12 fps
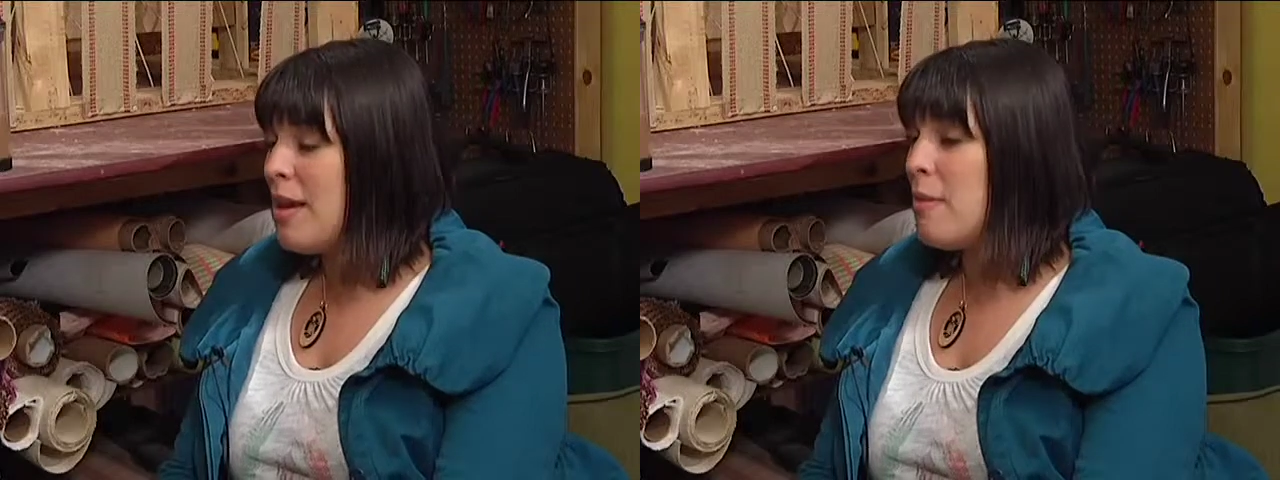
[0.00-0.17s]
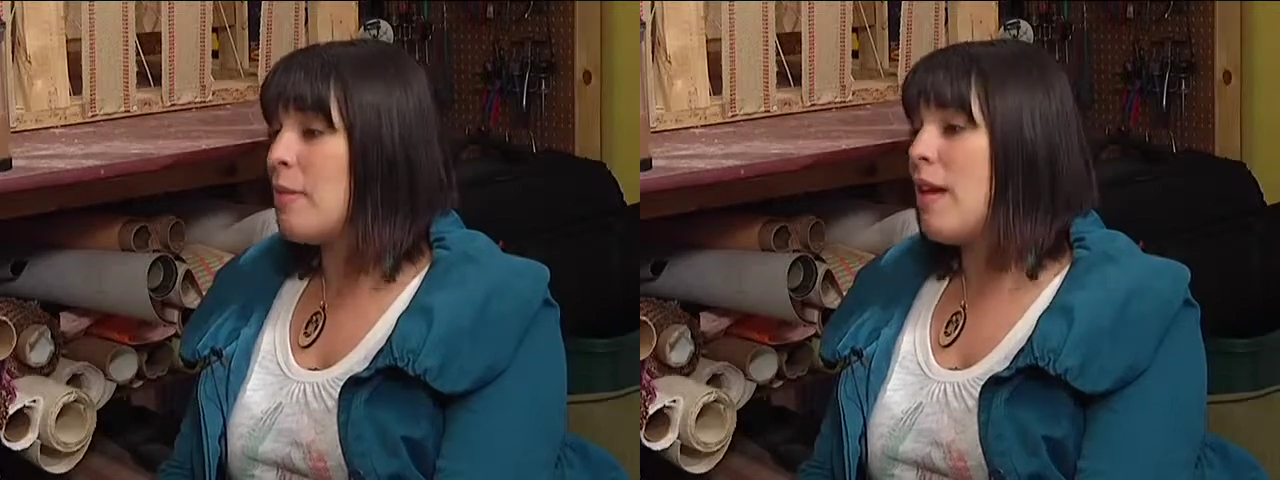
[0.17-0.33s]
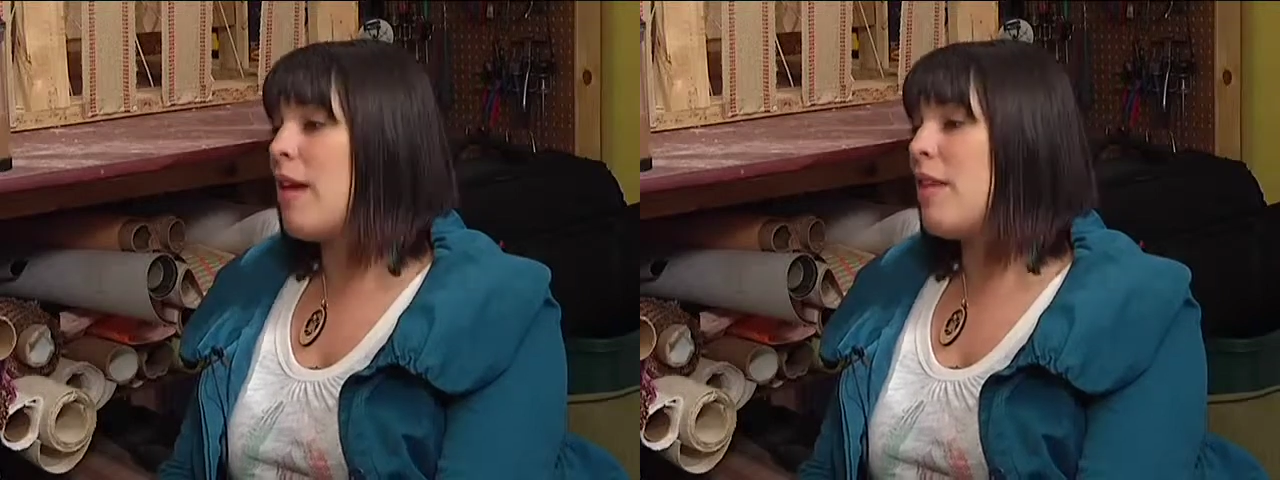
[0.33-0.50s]

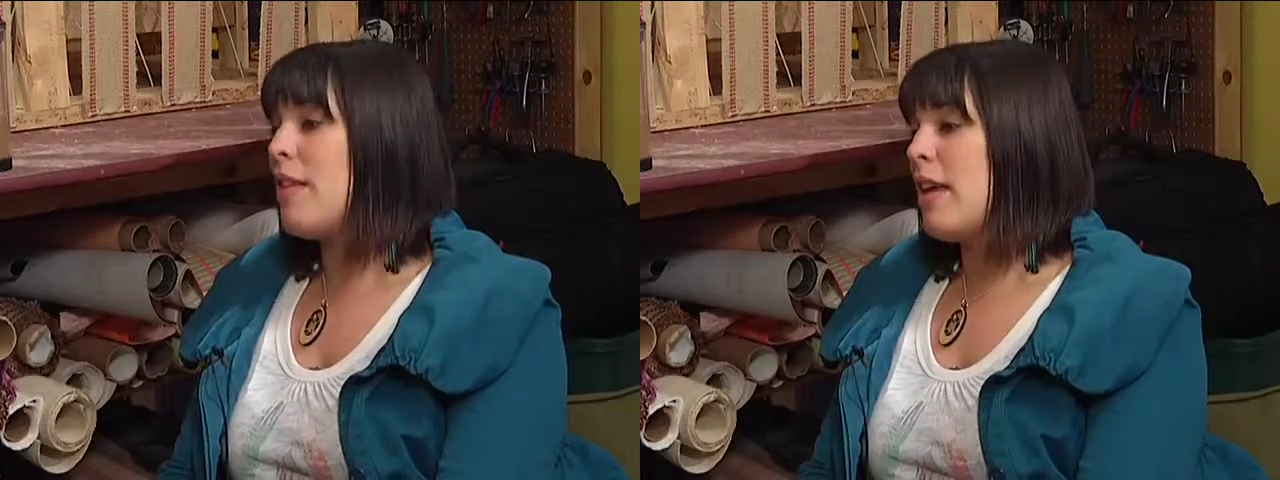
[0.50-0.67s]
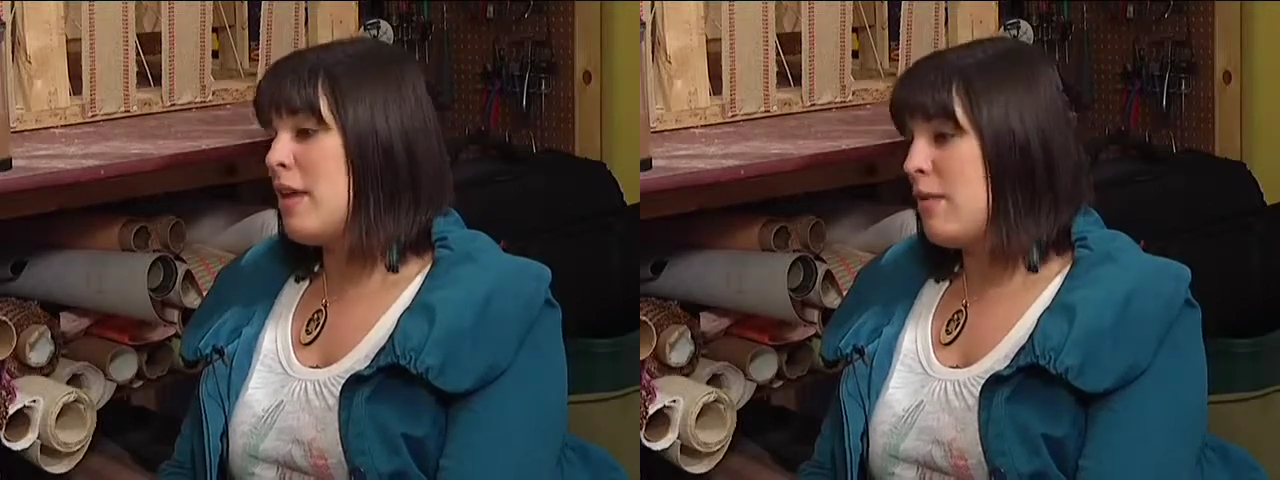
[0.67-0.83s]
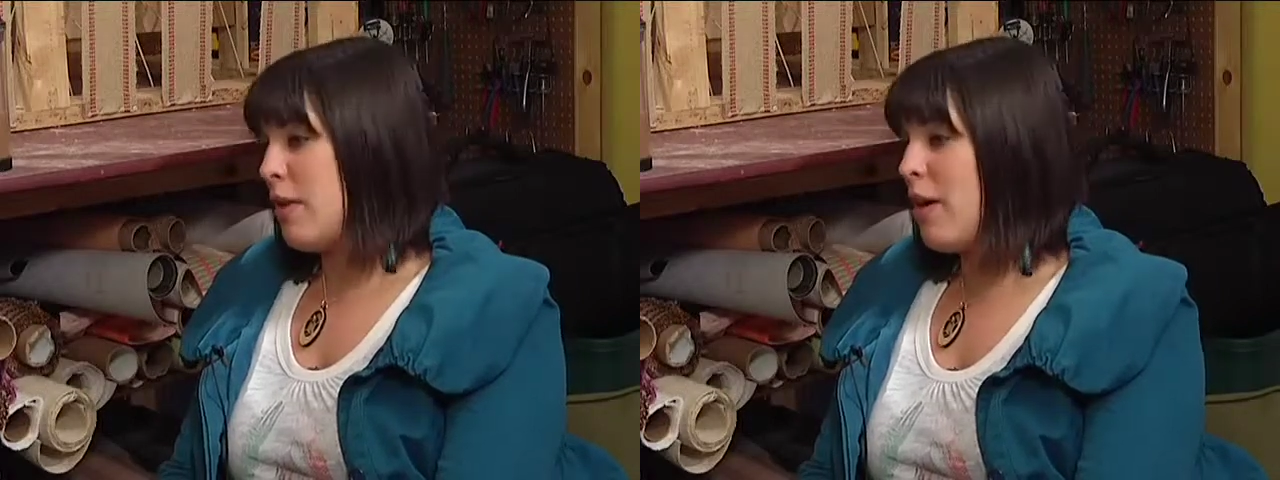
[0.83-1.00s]
but they
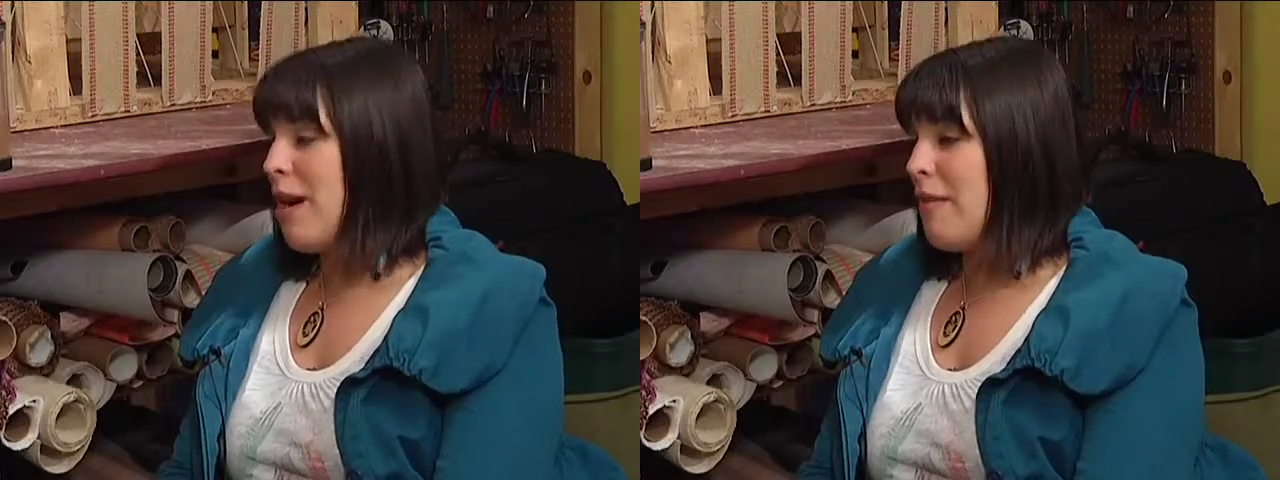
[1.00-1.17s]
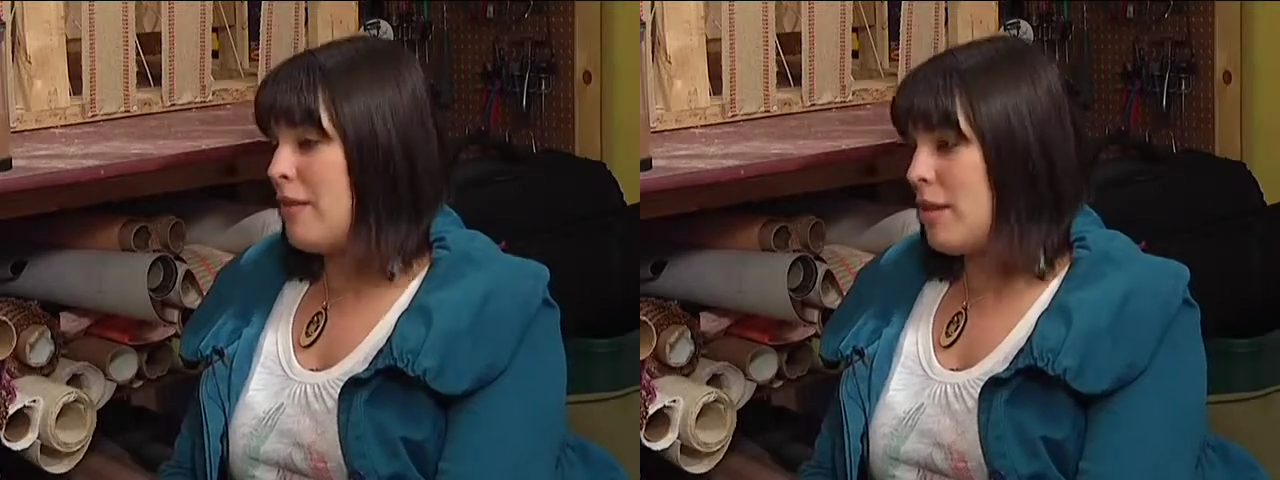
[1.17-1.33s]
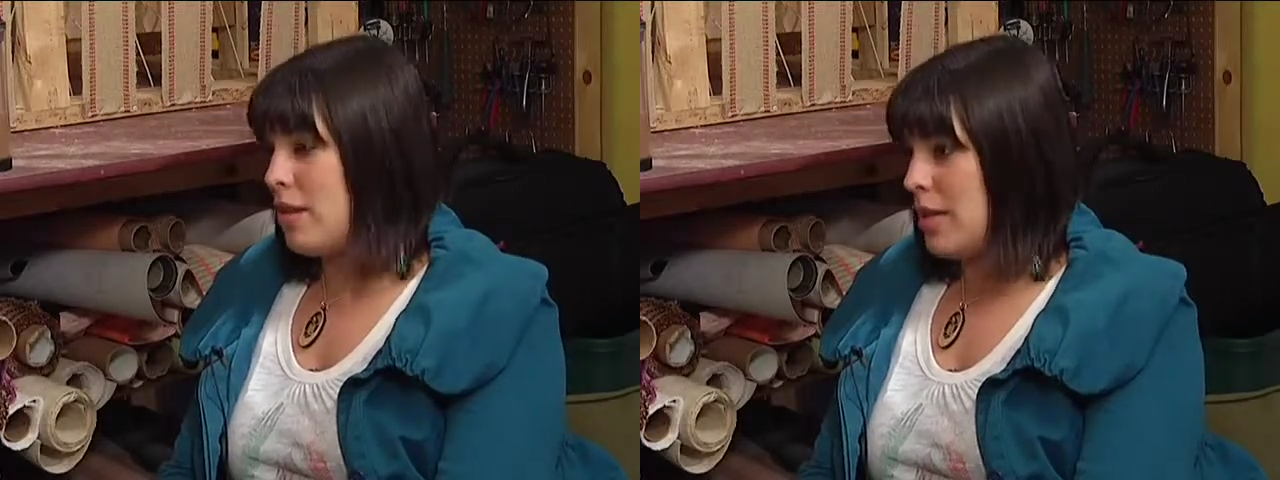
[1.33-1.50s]
can feel
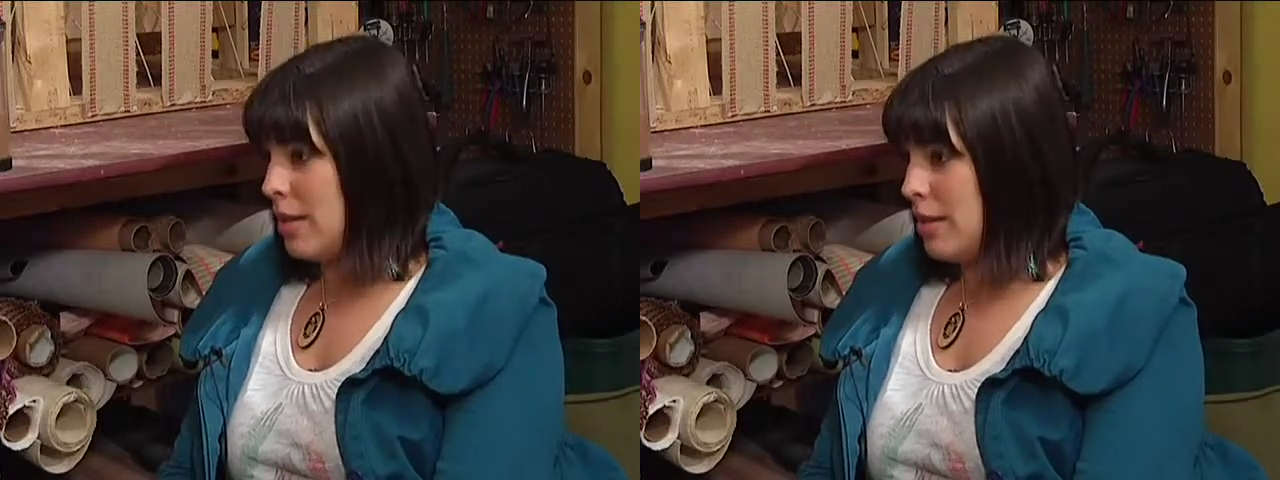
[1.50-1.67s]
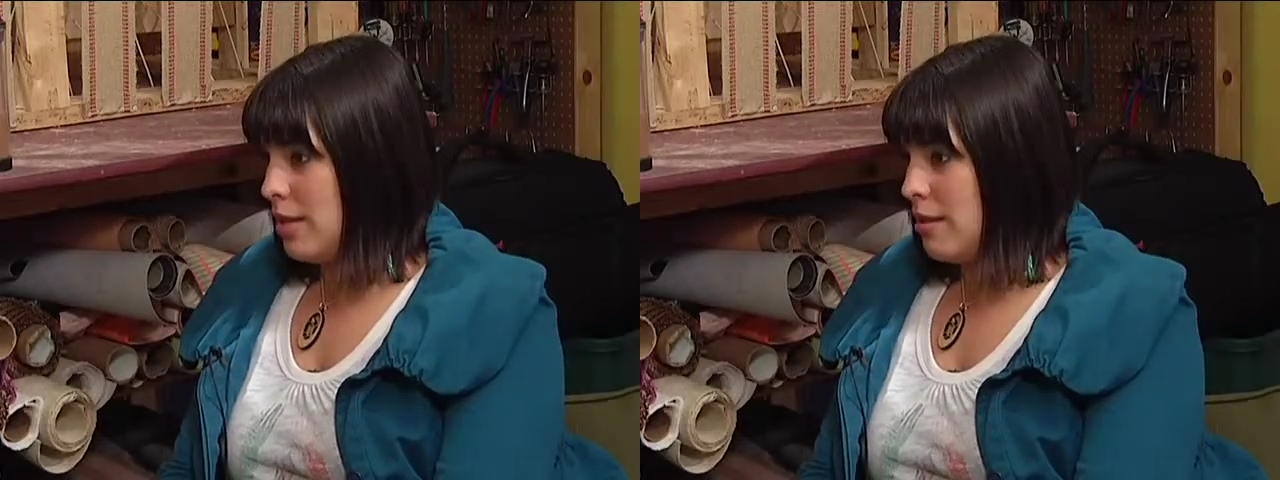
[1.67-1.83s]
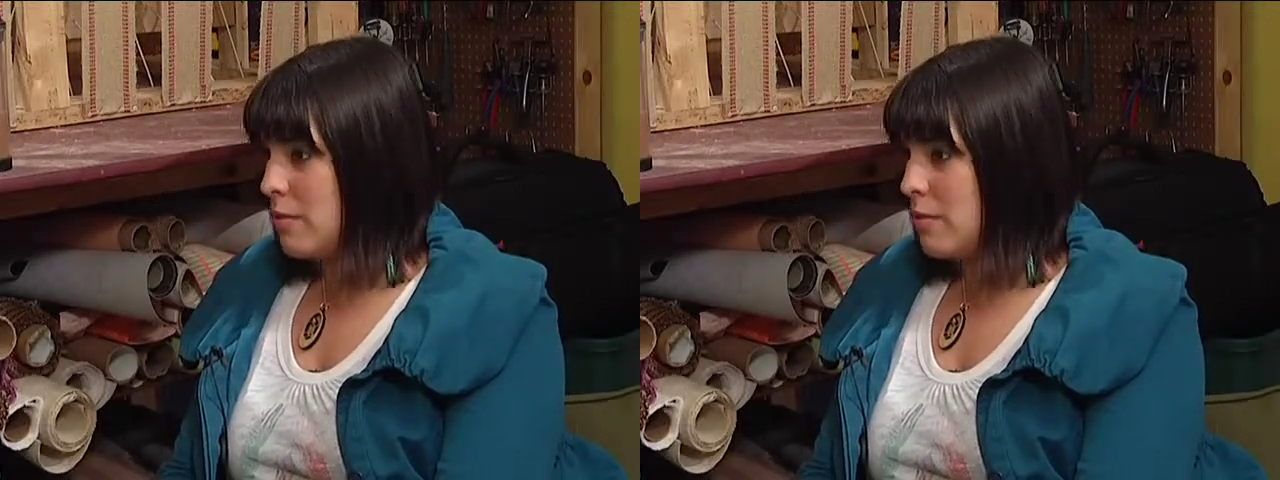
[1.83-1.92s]
confident that the